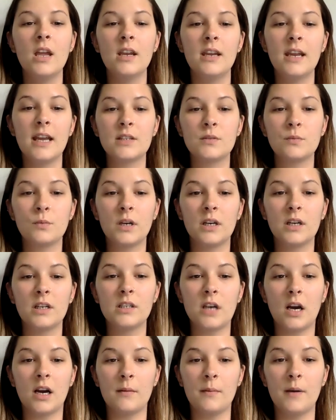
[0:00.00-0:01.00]
Next, we're going to
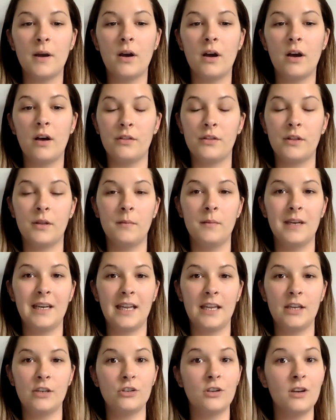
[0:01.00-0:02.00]
talk about health
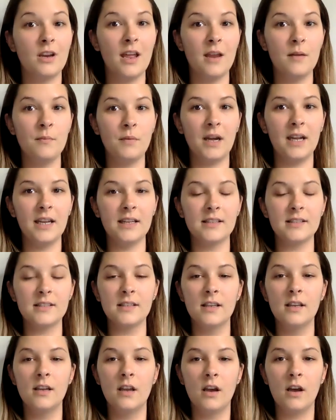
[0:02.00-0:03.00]
communication and bias.
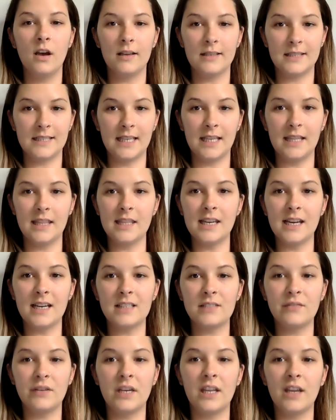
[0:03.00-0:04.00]
I'll see you in the
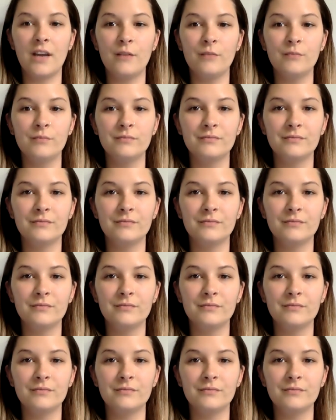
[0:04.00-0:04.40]
next video.